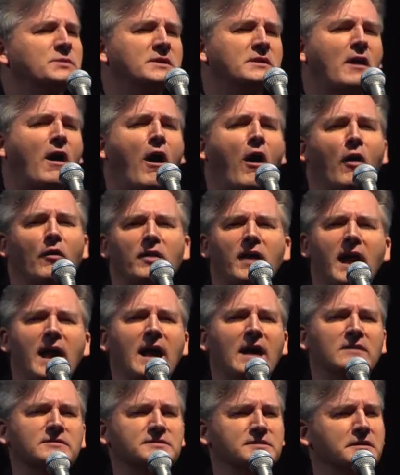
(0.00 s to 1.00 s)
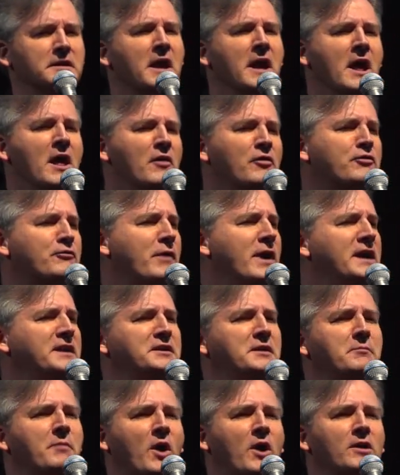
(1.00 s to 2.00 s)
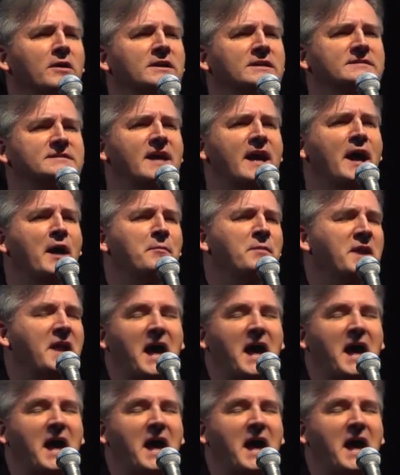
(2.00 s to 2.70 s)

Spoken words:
would call the house and threaten to burn it down,